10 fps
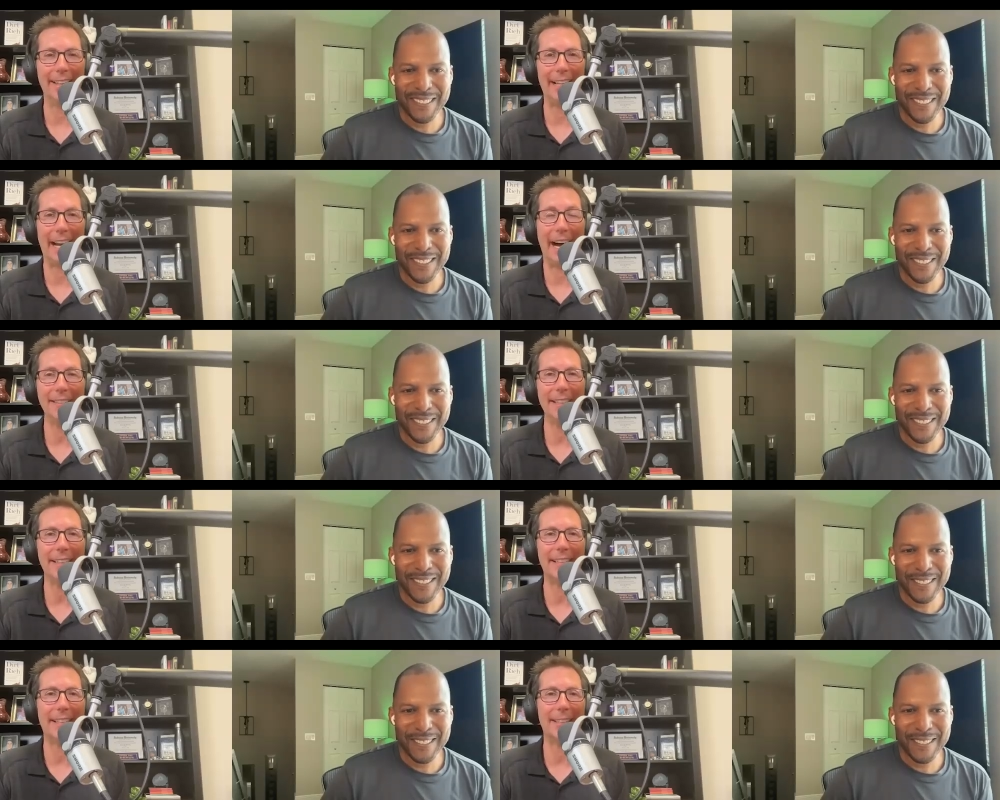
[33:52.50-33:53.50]
Speaker 1: honestly,
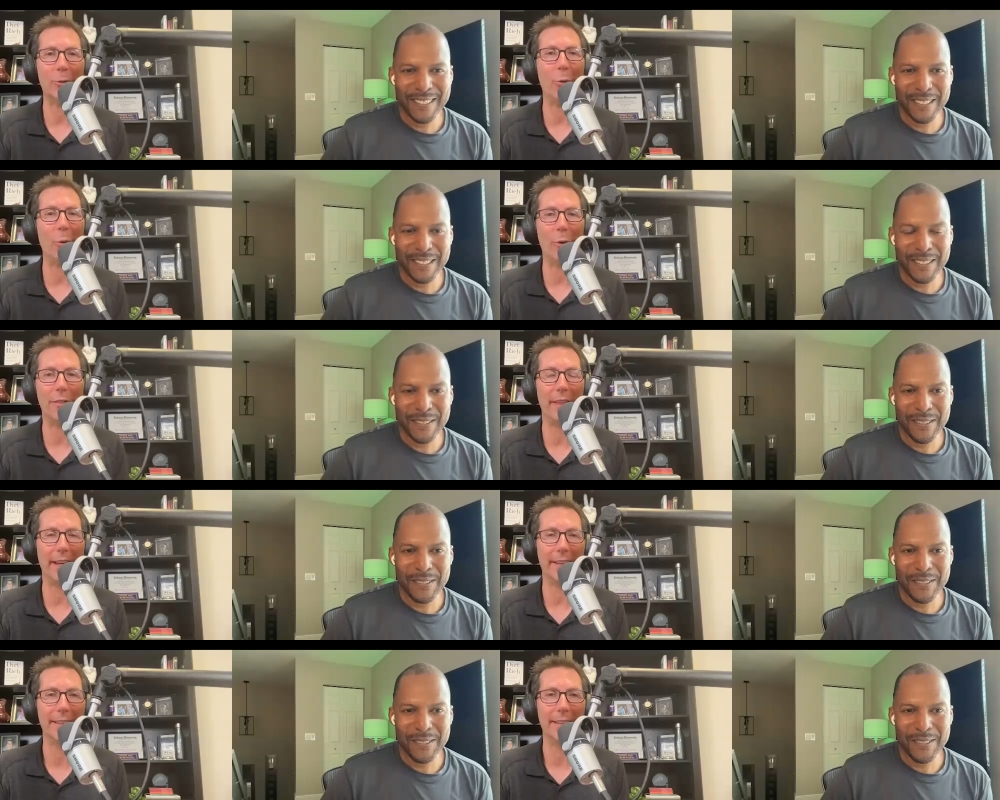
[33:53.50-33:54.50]
it's like the core thing,
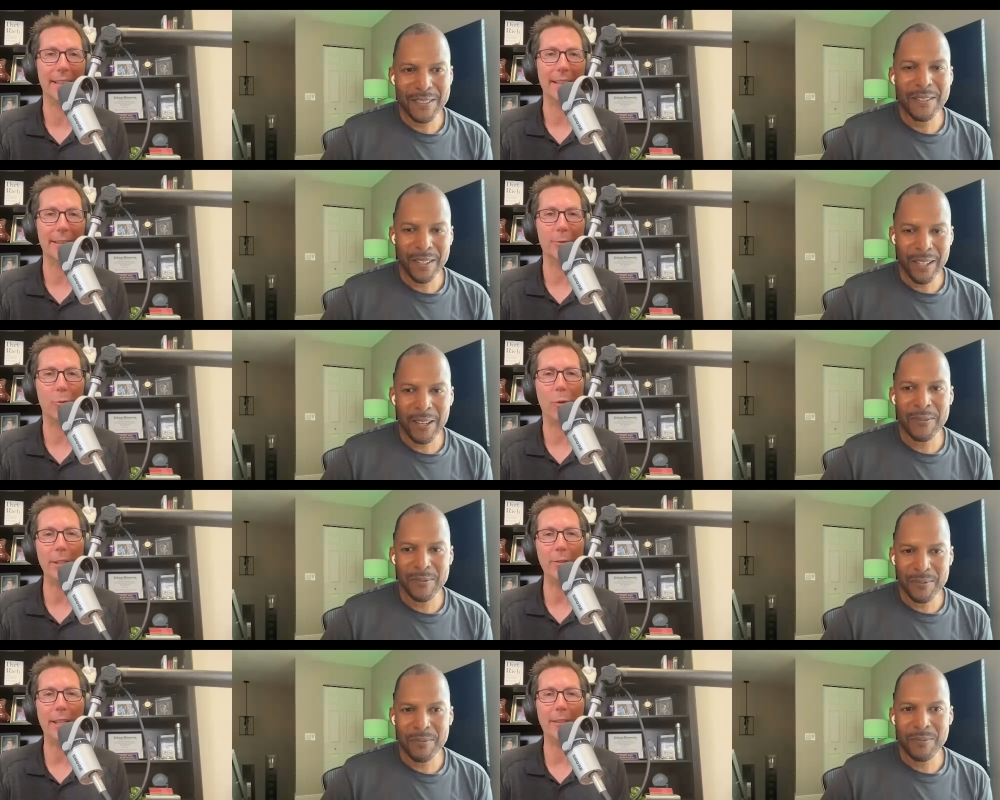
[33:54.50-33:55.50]
because once
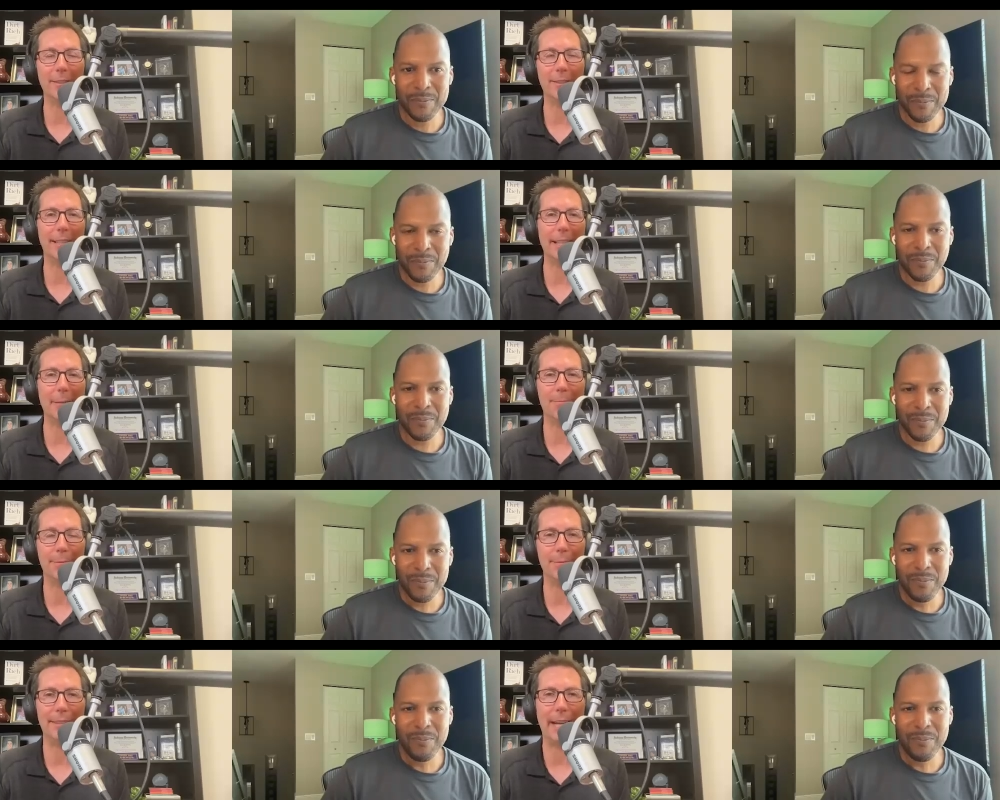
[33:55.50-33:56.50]
yeah. you get your sleep
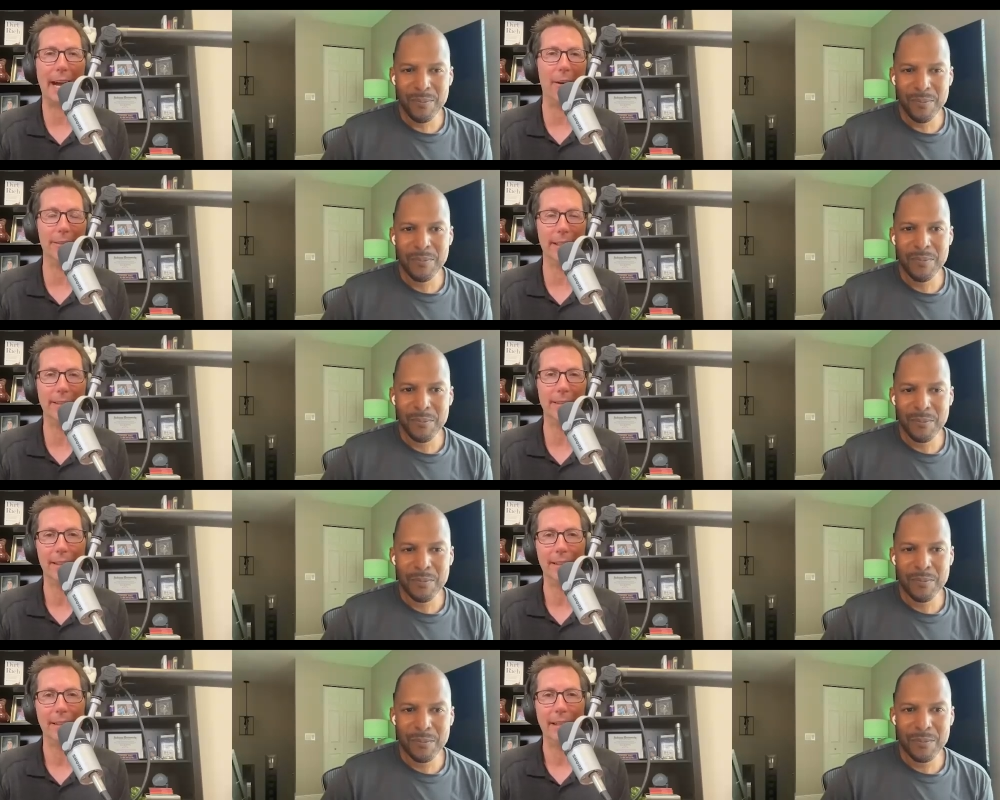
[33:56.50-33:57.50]
dialed in,
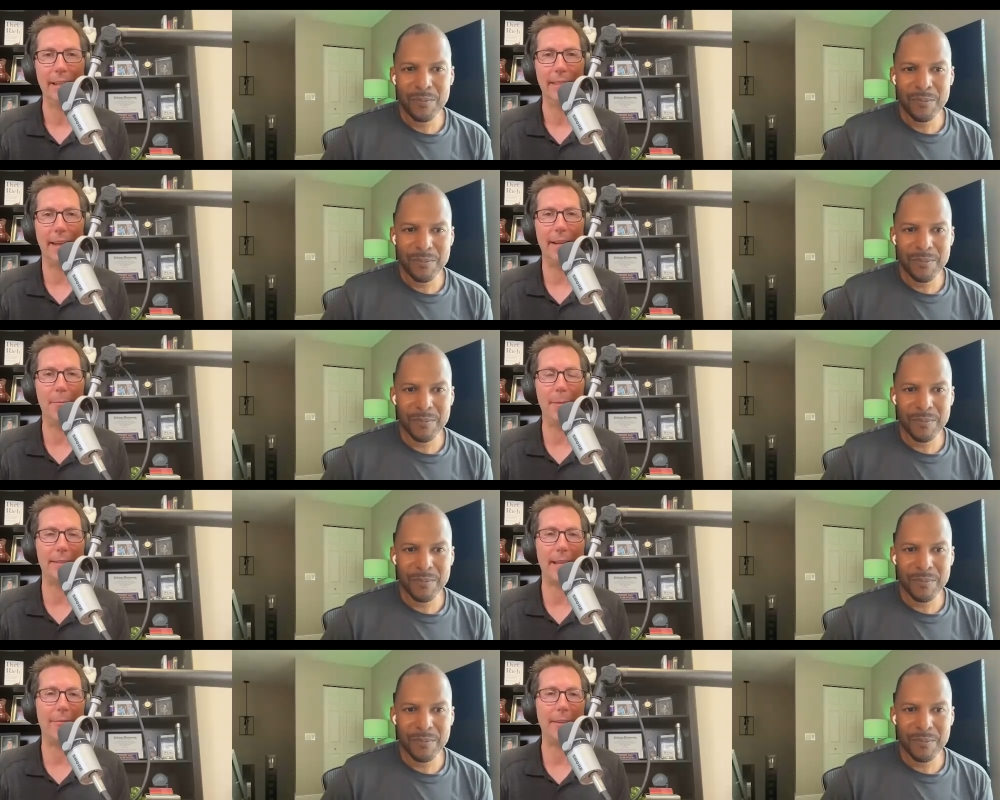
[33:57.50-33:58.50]
then it
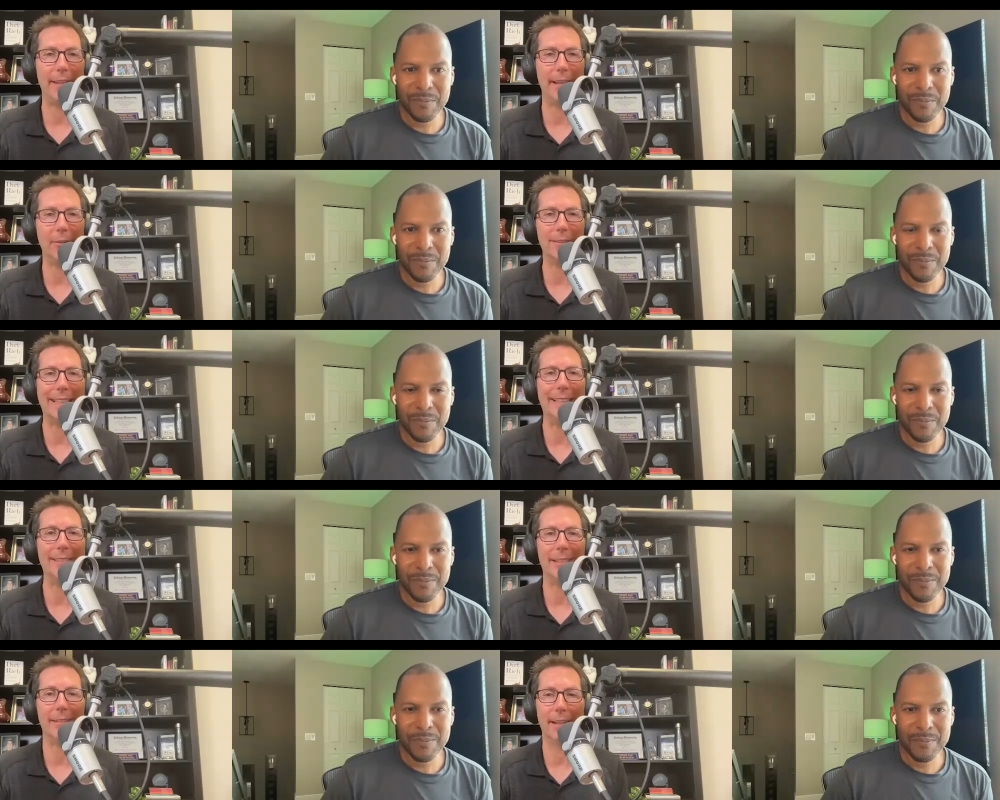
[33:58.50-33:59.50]
makes everything else
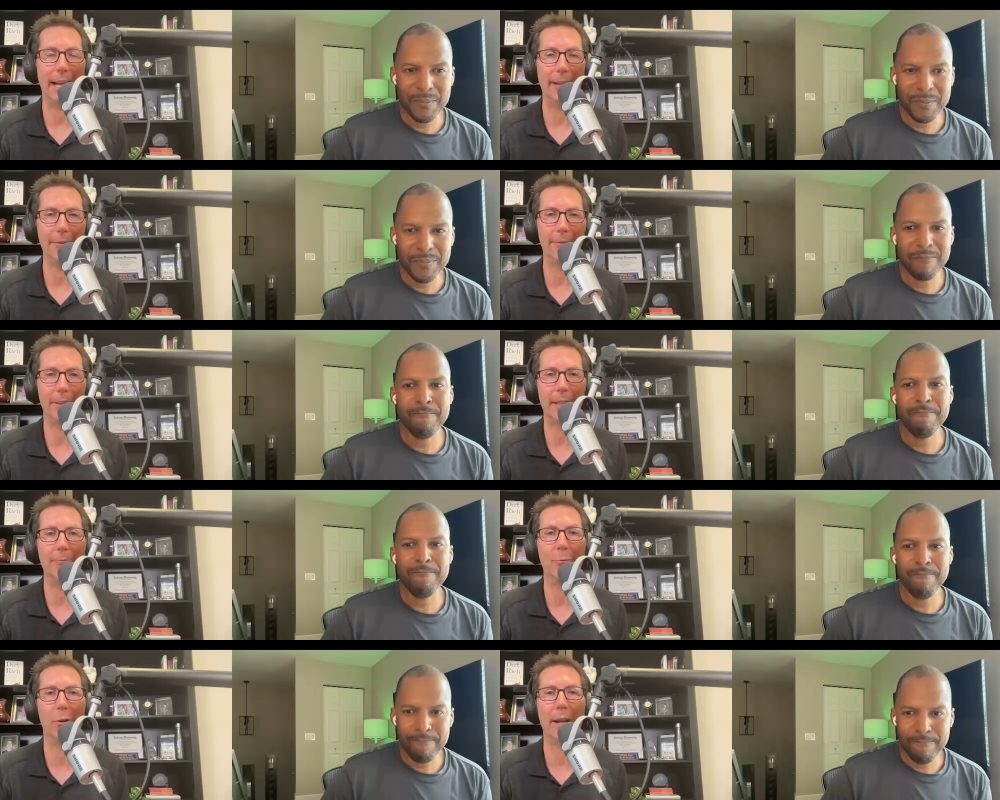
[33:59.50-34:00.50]
easier in life. You're going to
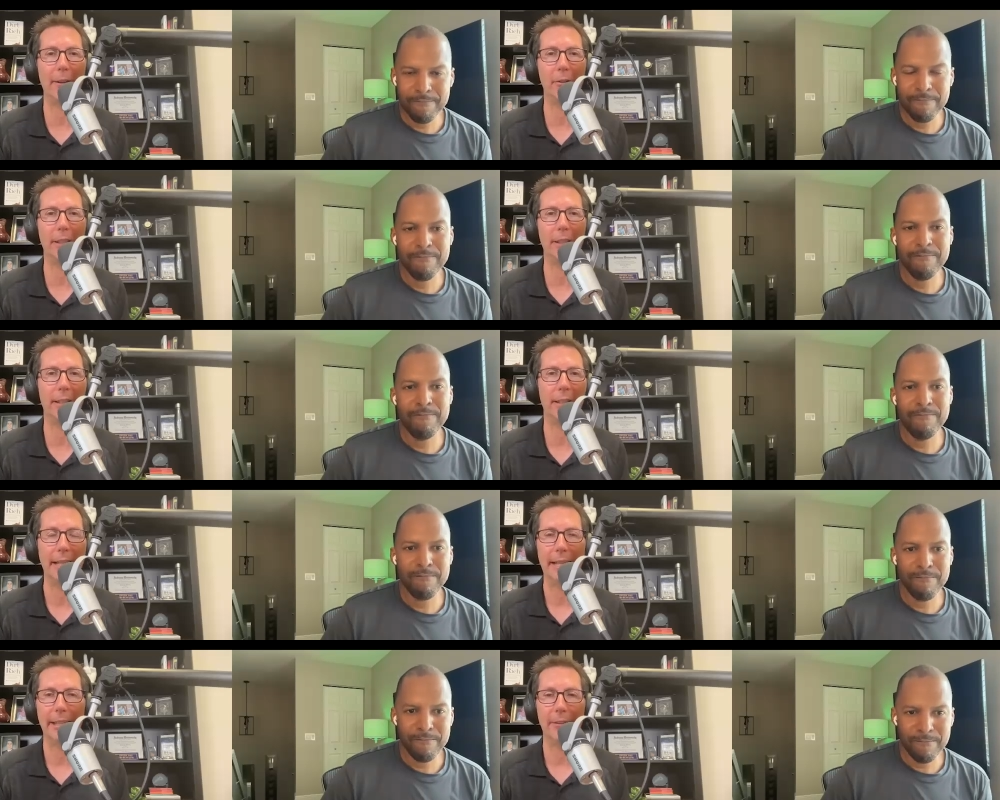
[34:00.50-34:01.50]
have more energy.
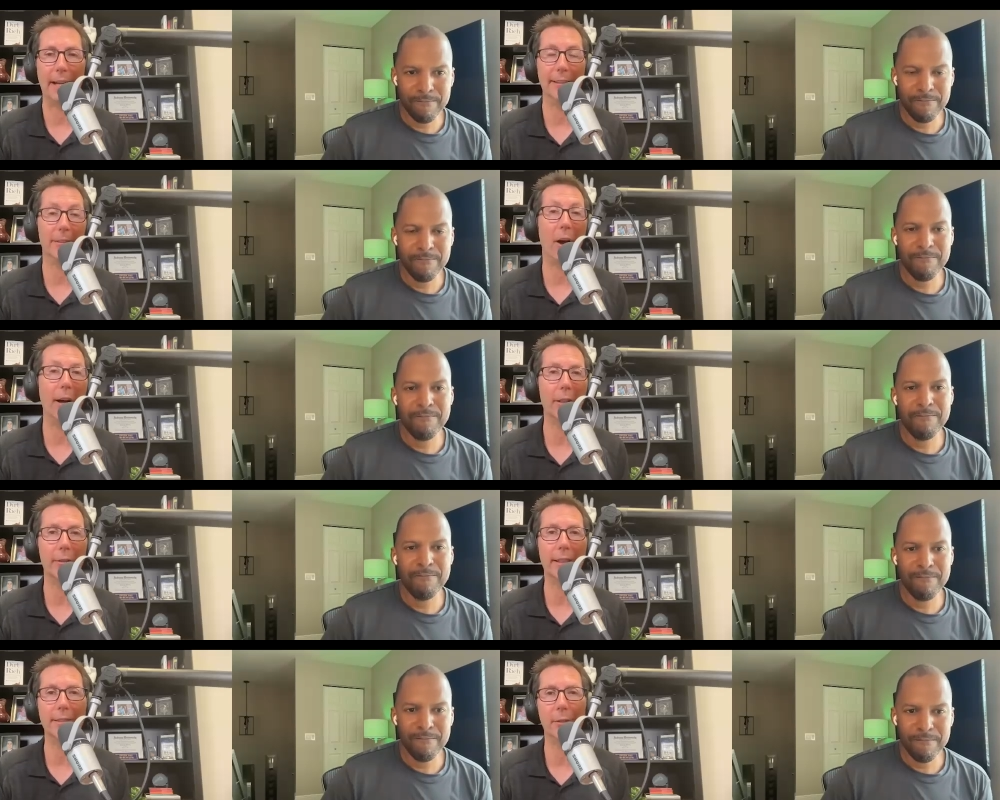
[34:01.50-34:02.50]
You're not as
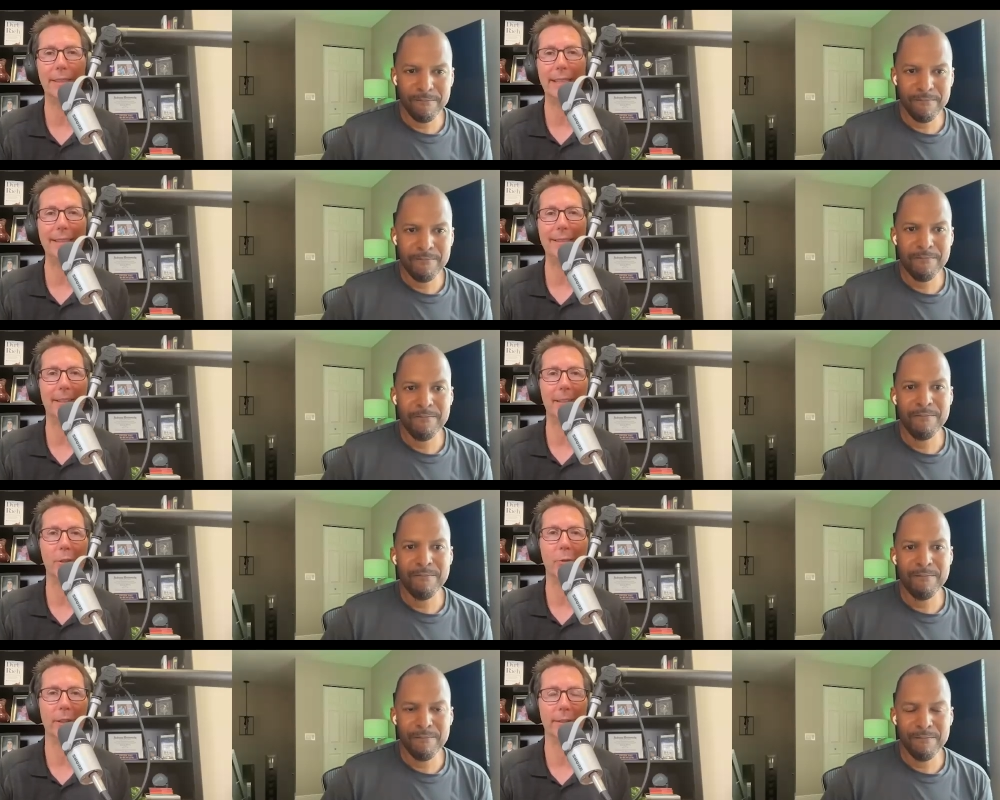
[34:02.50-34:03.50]
hungry, so it's easier to
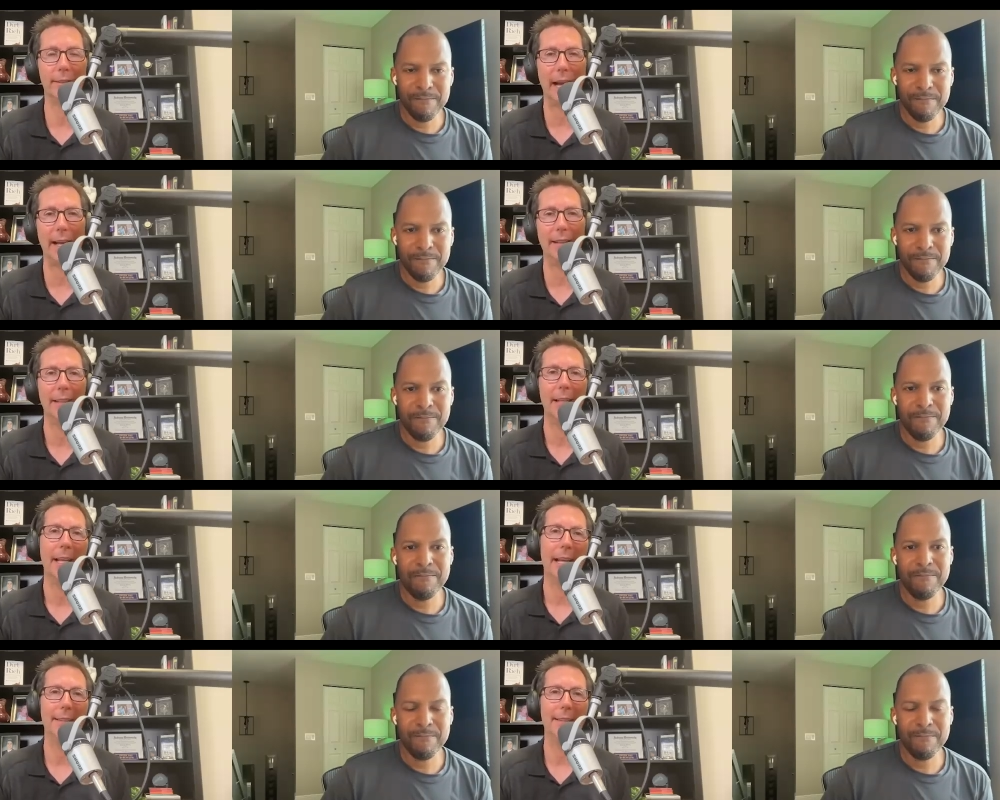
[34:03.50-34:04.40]
control your diet. And